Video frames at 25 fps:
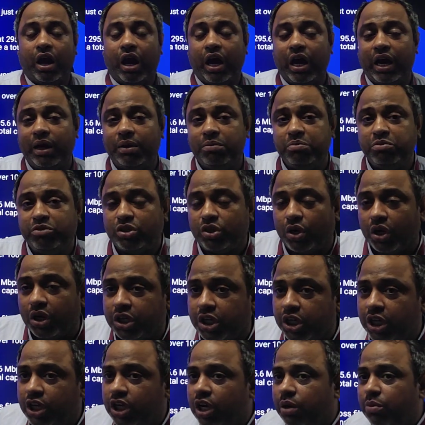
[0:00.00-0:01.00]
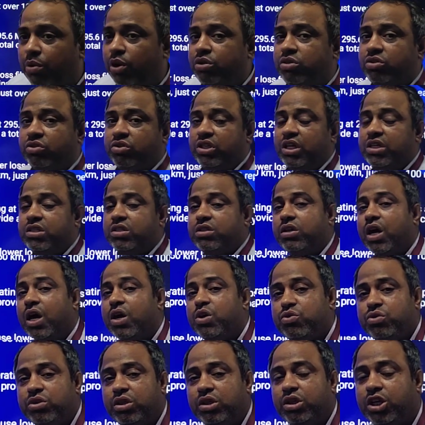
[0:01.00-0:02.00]
I'm talking about
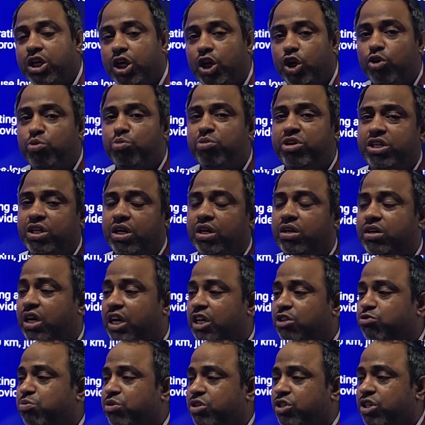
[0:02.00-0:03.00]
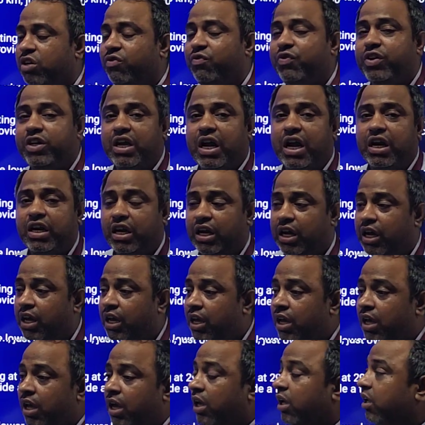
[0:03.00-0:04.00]
6,000 kilometer transmission of a
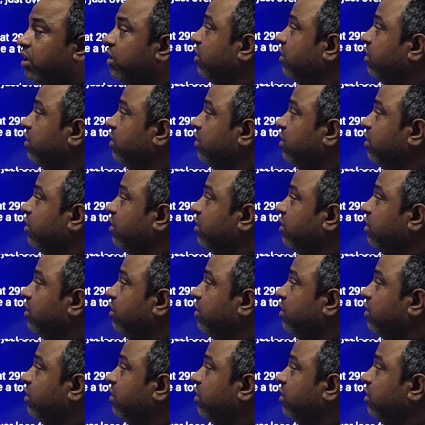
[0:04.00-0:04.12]
data.